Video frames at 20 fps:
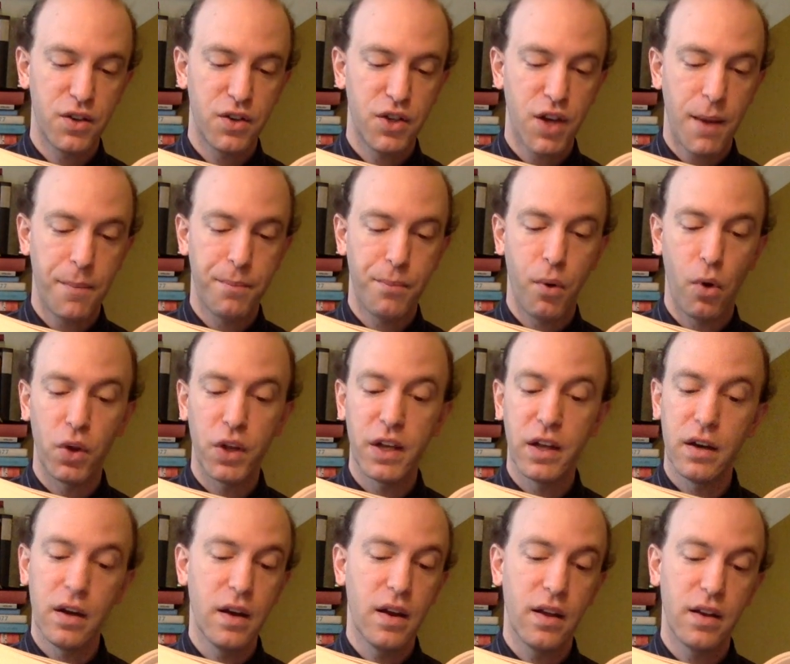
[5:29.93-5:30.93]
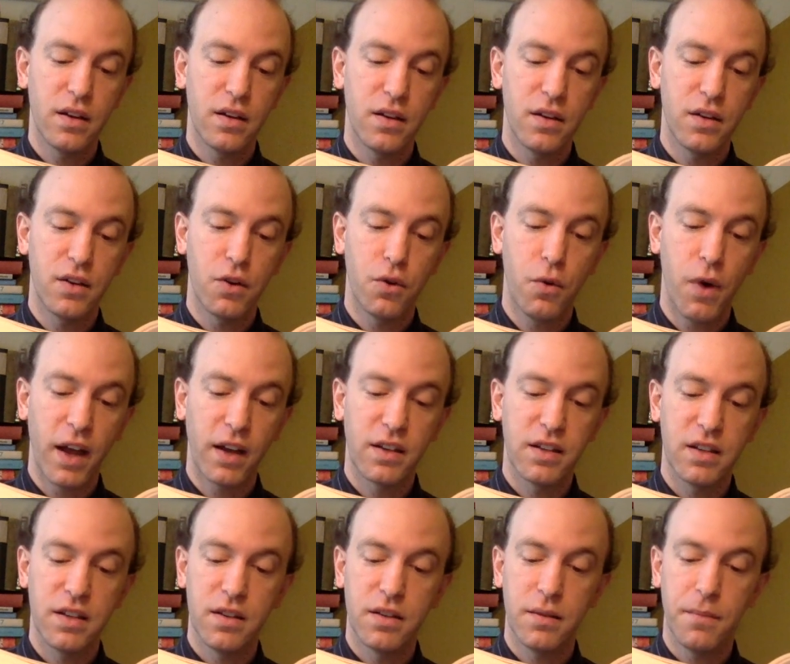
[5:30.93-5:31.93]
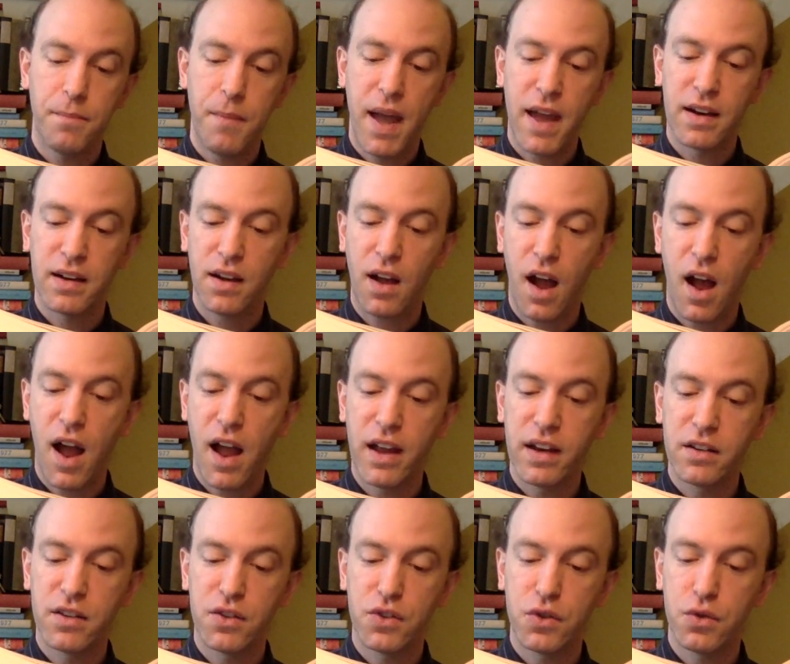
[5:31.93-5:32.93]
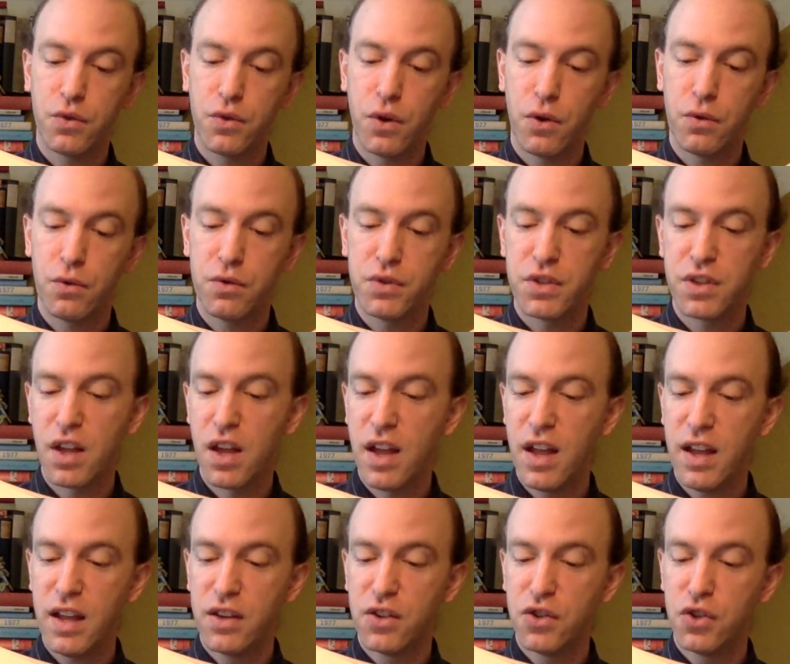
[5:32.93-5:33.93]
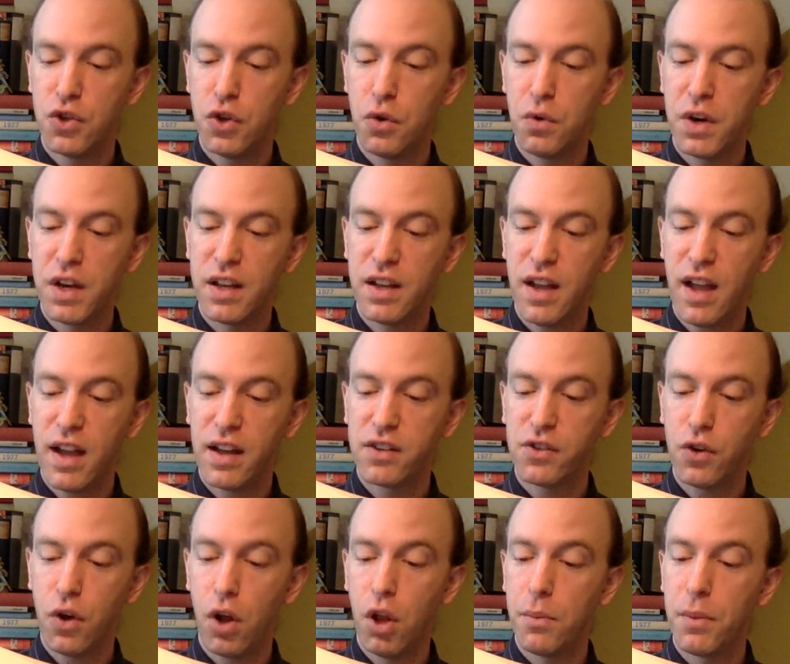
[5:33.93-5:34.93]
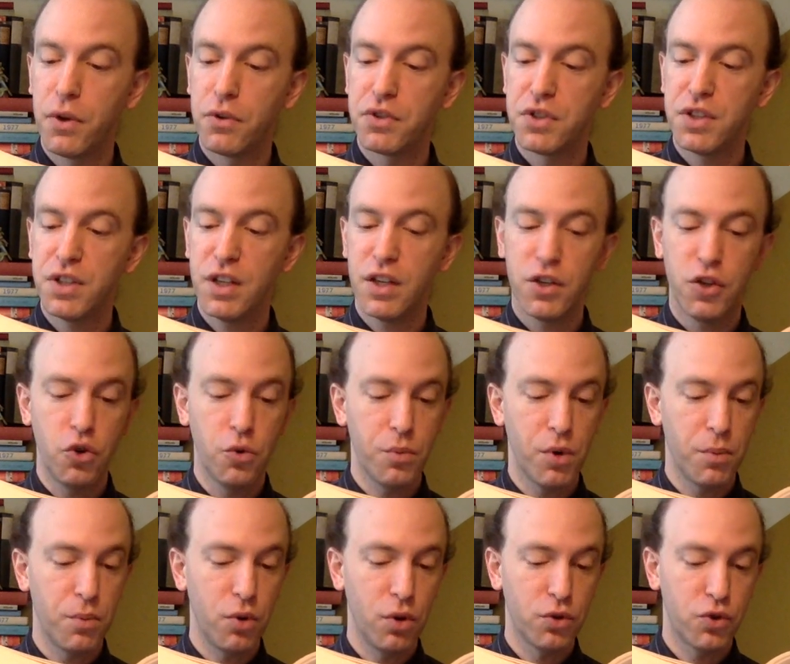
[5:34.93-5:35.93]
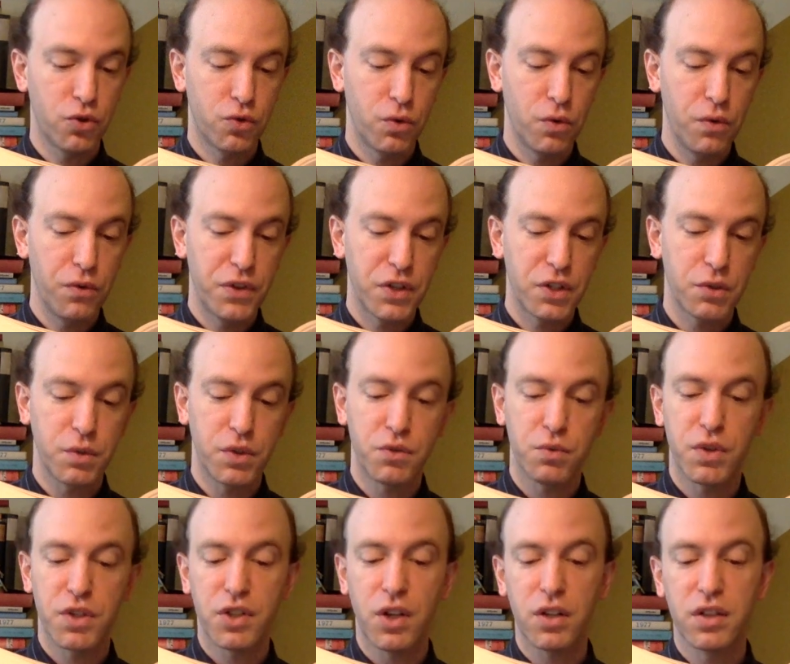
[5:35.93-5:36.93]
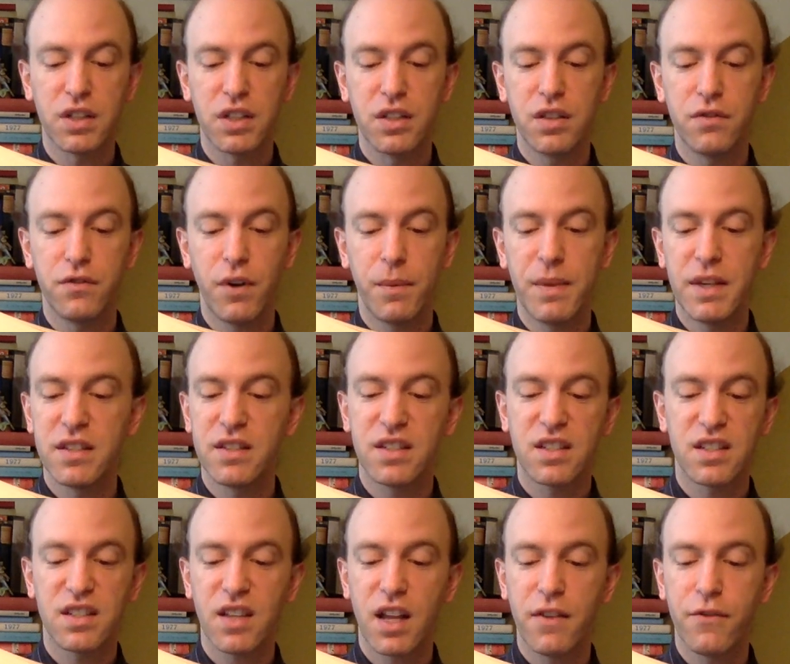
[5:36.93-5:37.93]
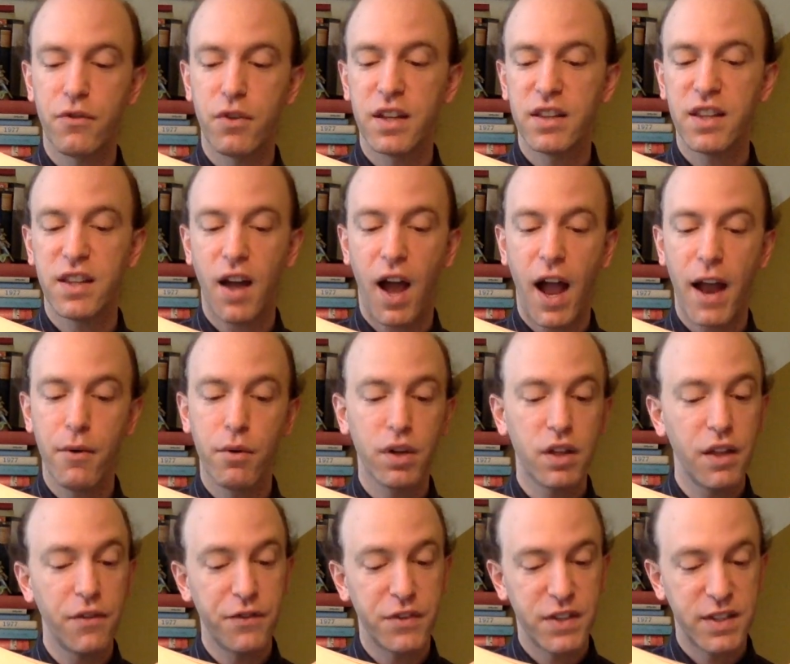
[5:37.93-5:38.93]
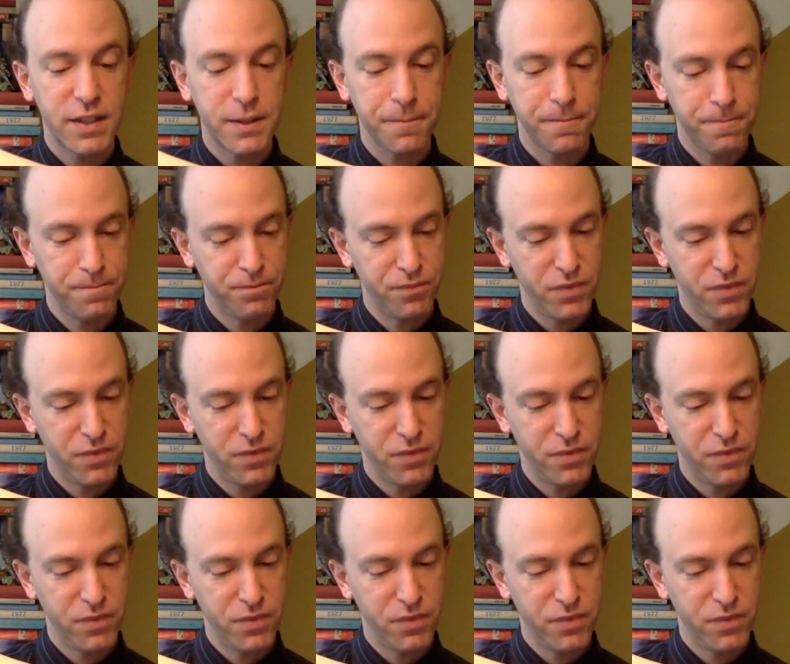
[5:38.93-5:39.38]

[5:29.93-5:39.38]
Champollion directed mankind to those enduring and almost innumerable truths which resulted from his deciphering the hieroglyphs?